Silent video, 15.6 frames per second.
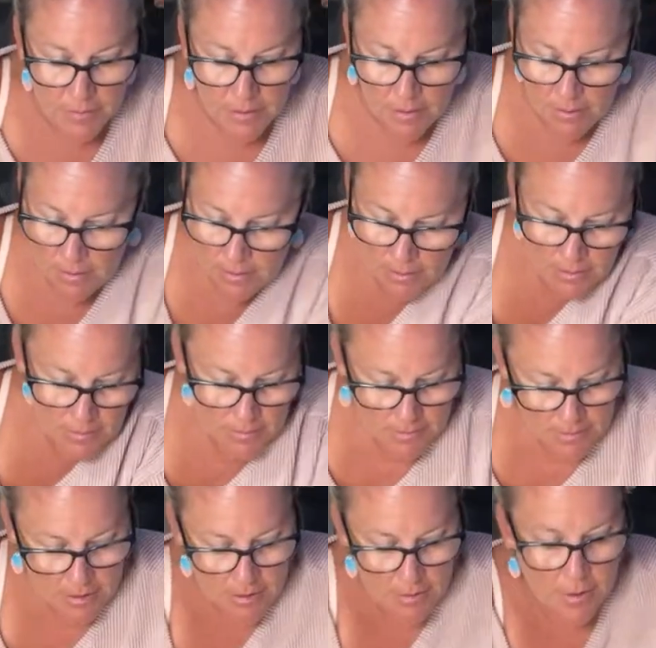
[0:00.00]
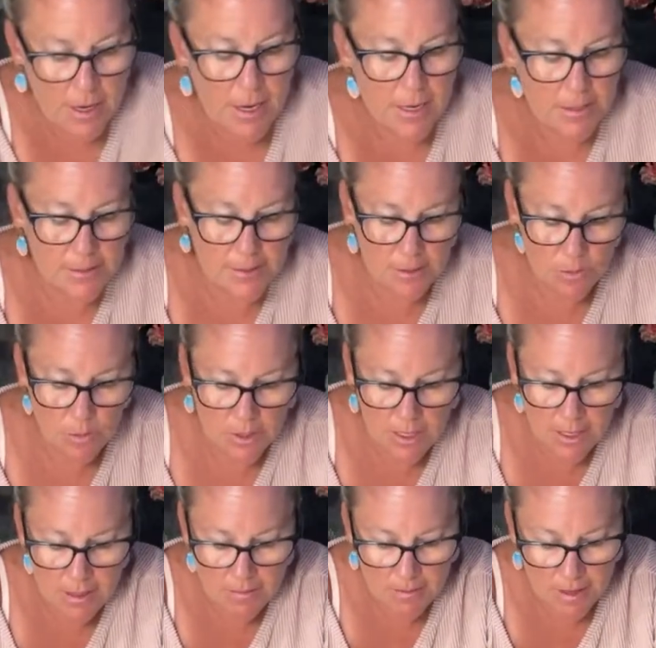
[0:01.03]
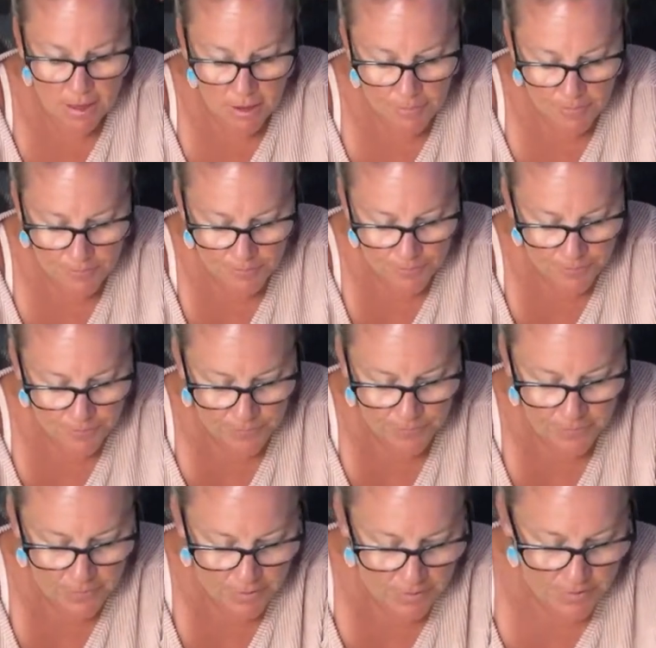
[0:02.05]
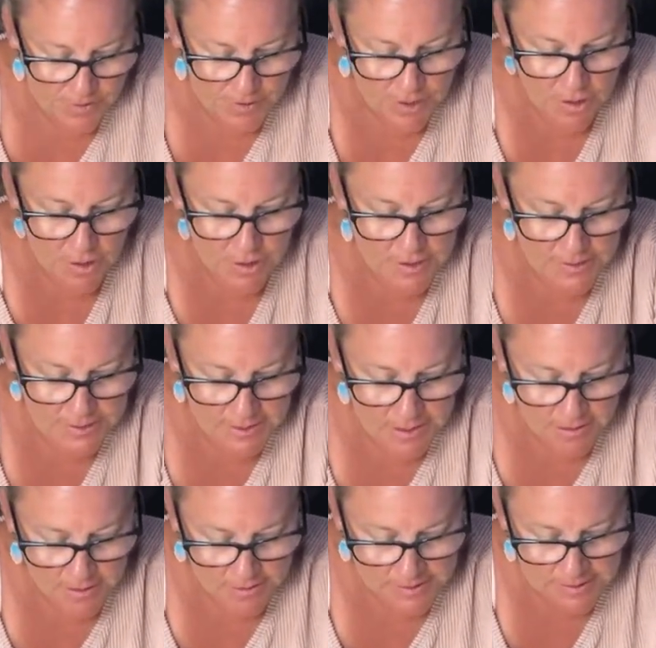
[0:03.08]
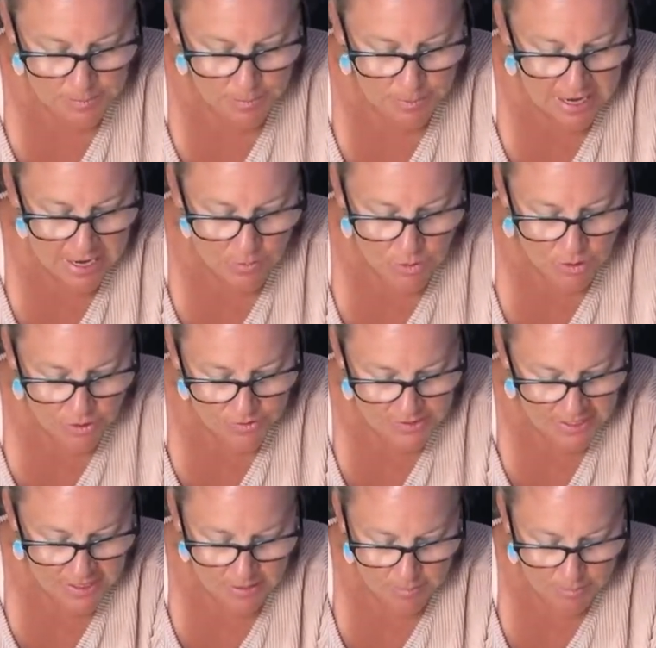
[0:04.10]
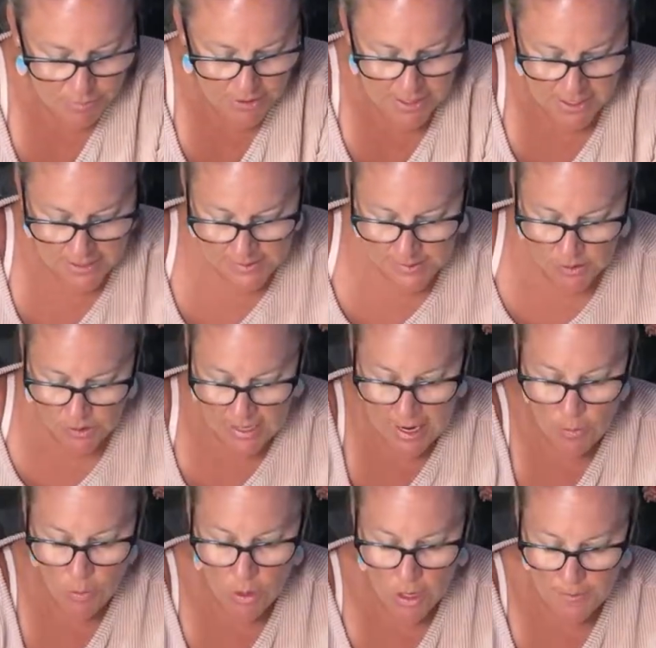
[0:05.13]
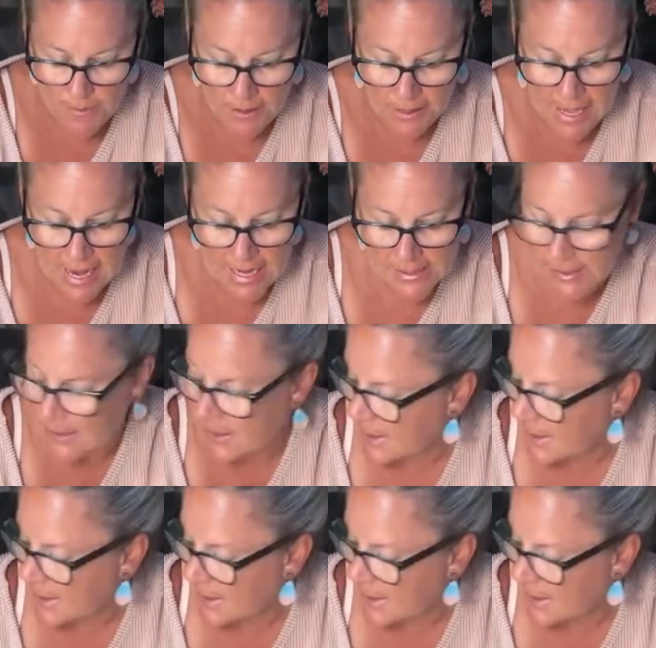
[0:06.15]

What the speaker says: All right, so we're getting there. You're starting to see the spiral take place. So now we're on the last